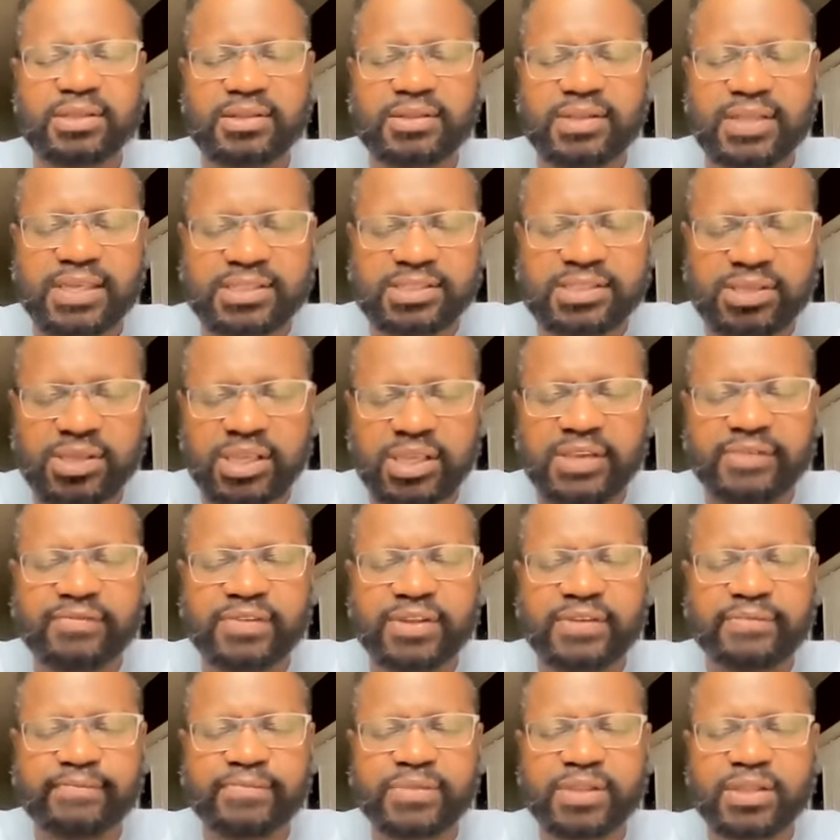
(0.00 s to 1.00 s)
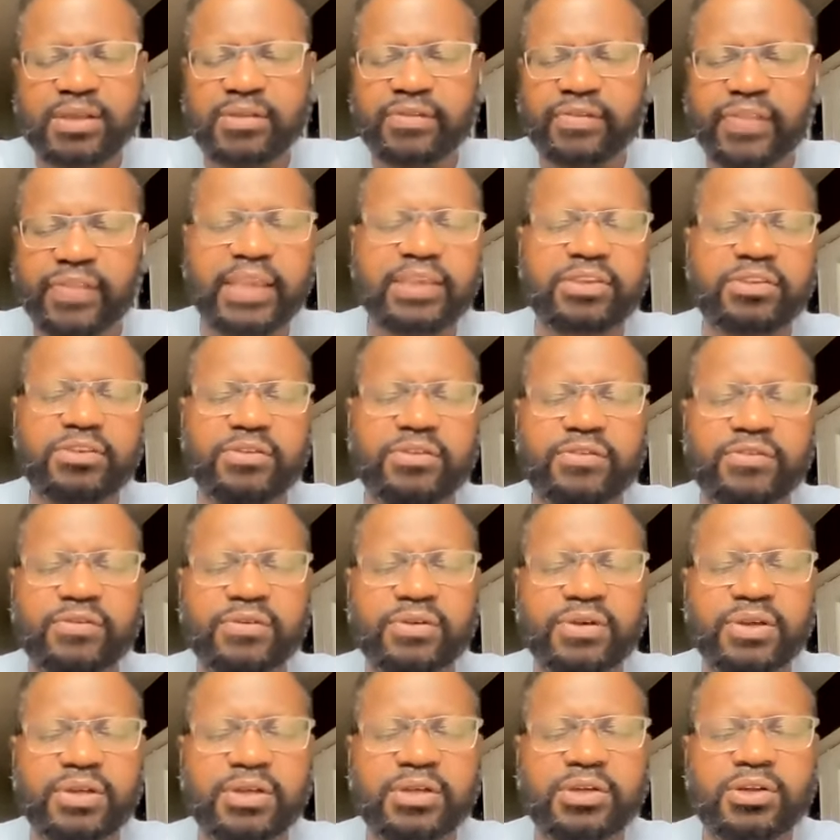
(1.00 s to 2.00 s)
this evening. Thank you,
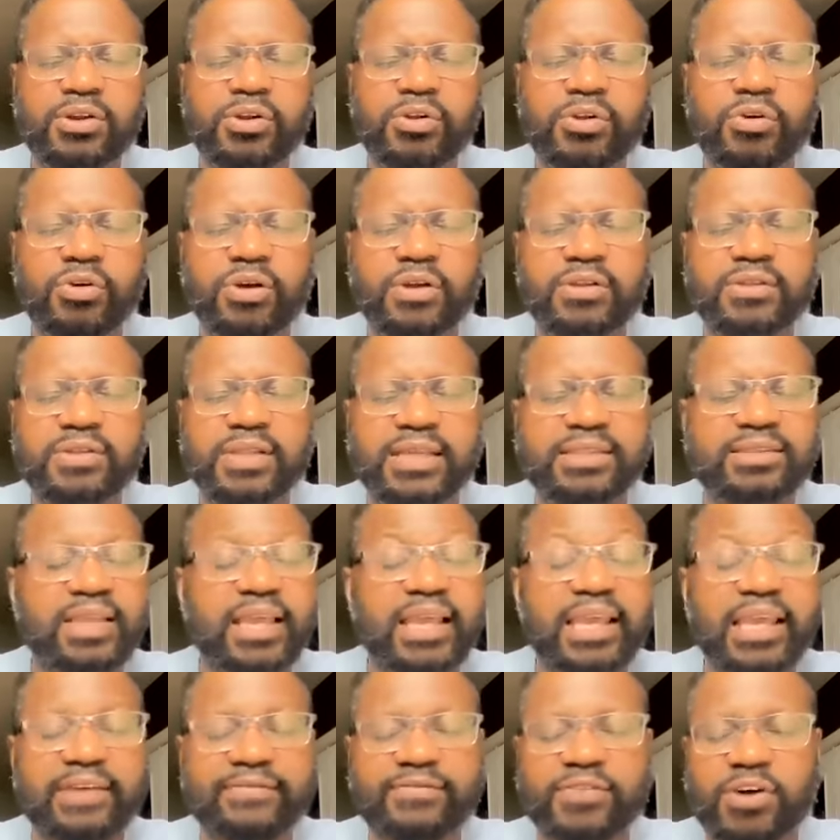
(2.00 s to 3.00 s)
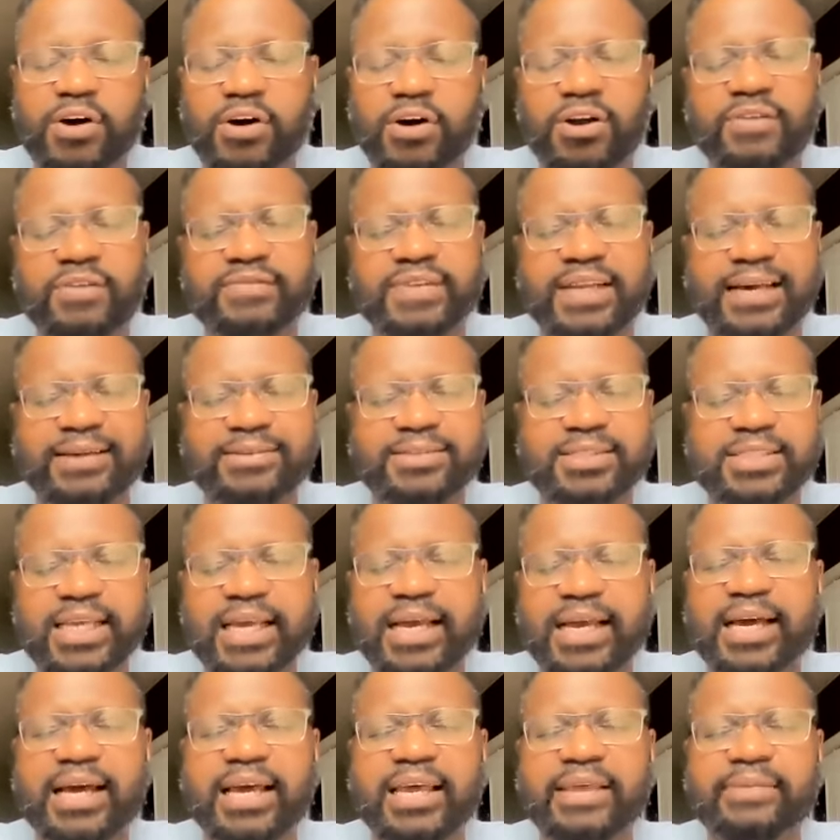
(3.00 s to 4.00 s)
Lord, that they have carved out
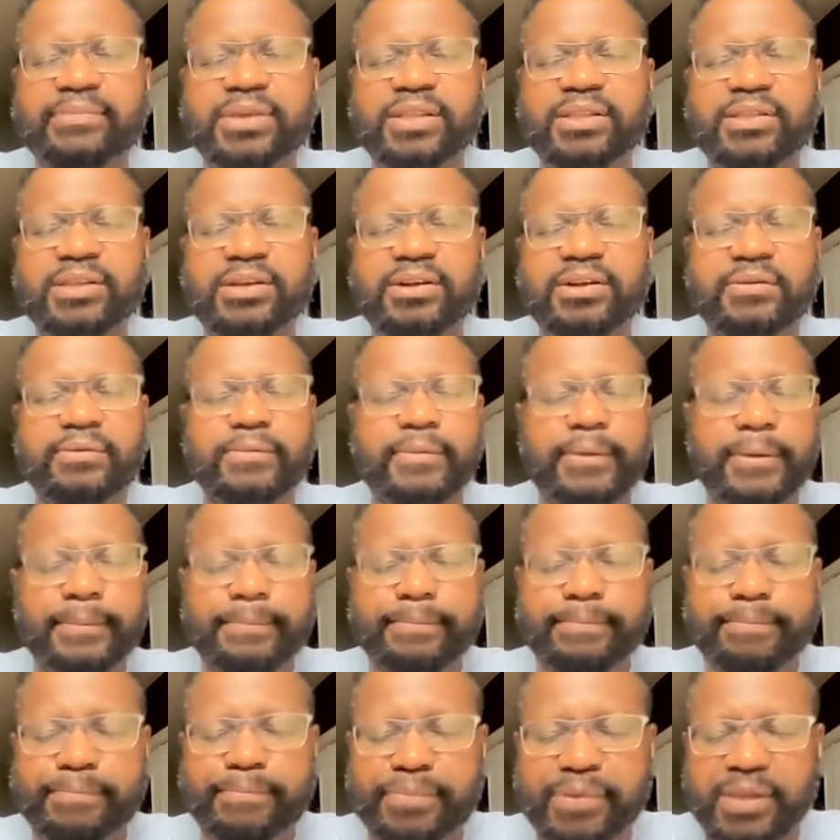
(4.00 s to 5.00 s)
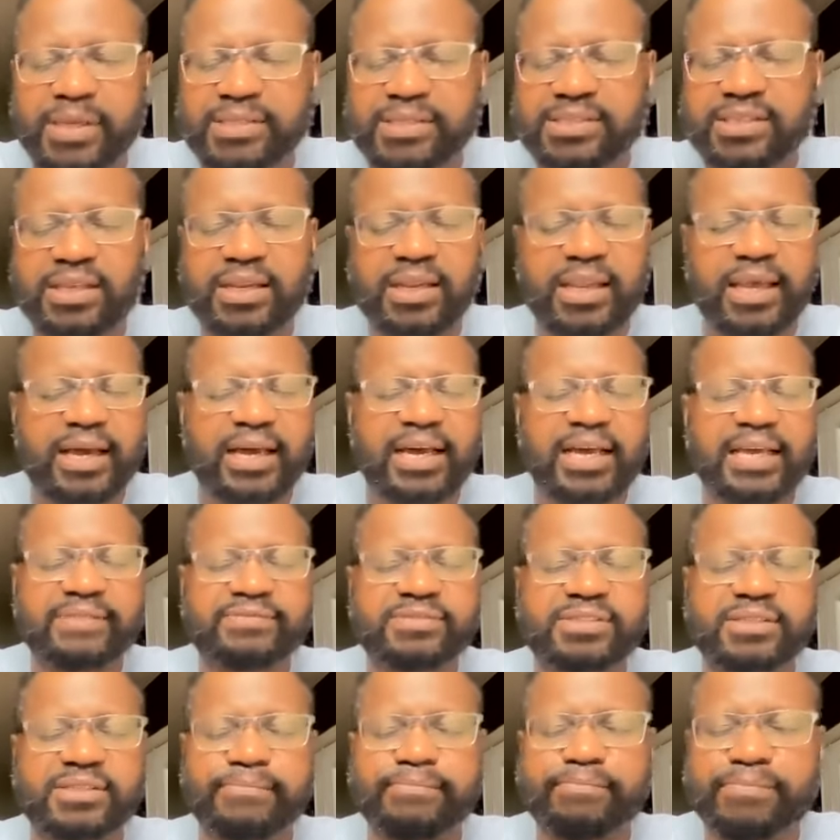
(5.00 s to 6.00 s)
time in their busy
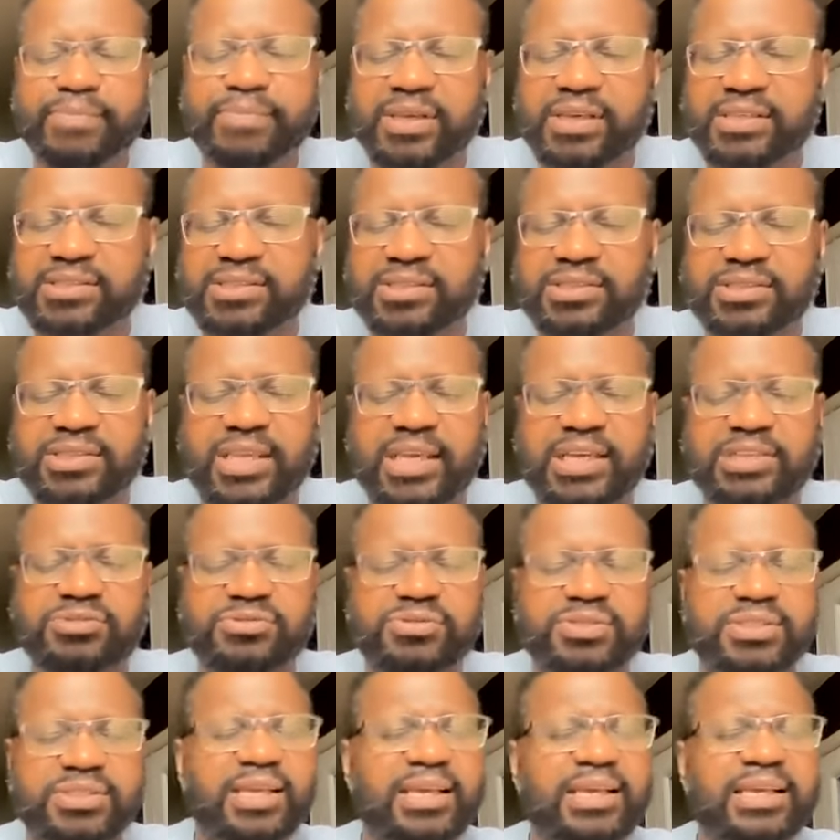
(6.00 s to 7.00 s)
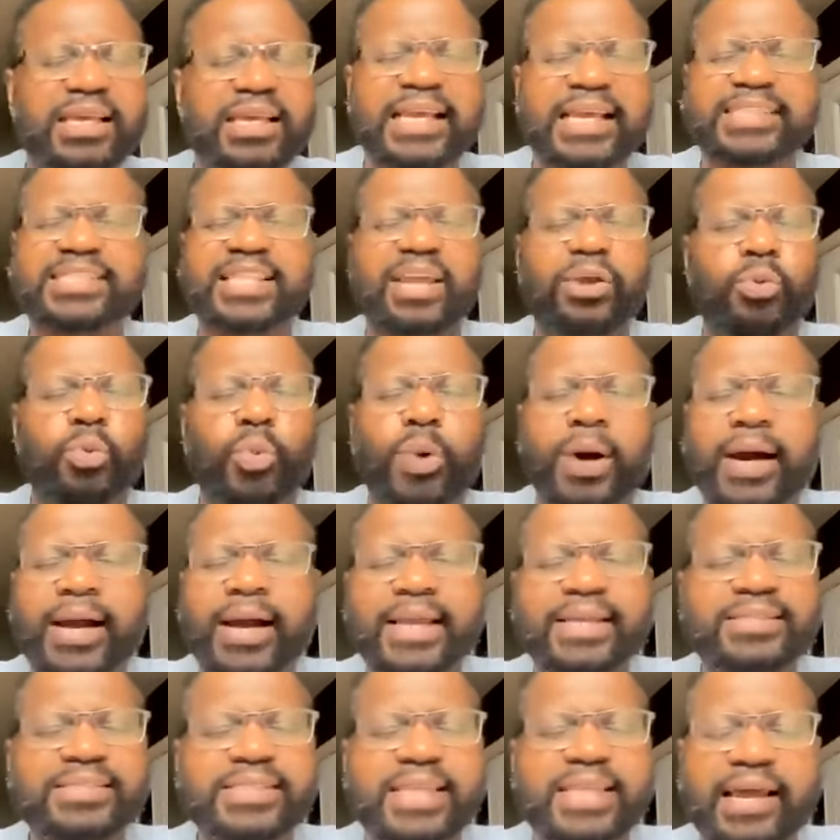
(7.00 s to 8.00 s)
lives, busy schedules as they
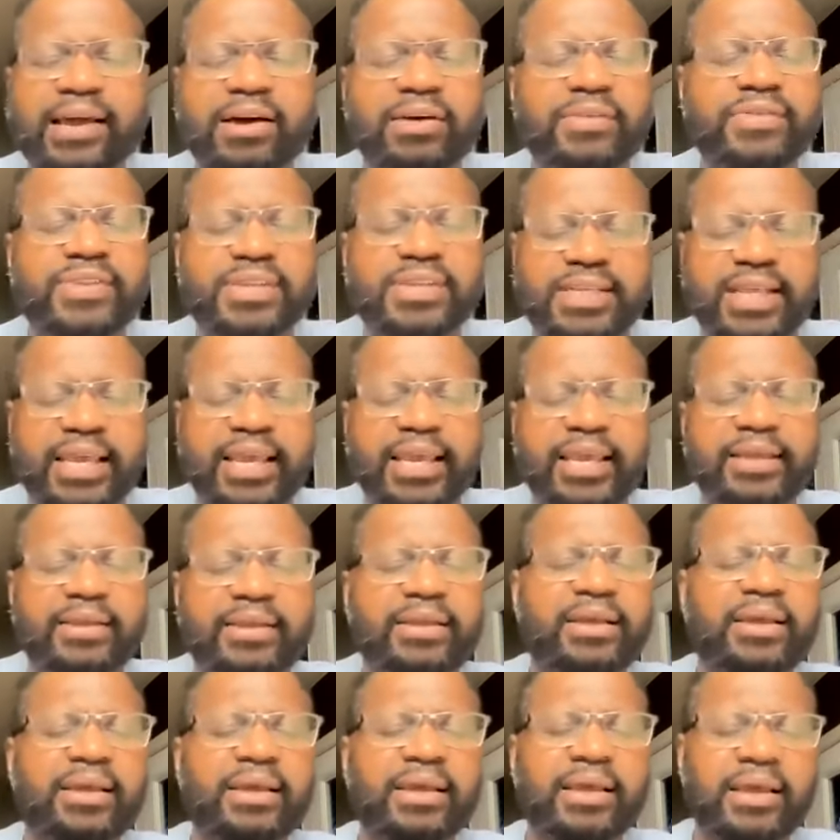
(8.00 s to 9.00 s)
wind down the day.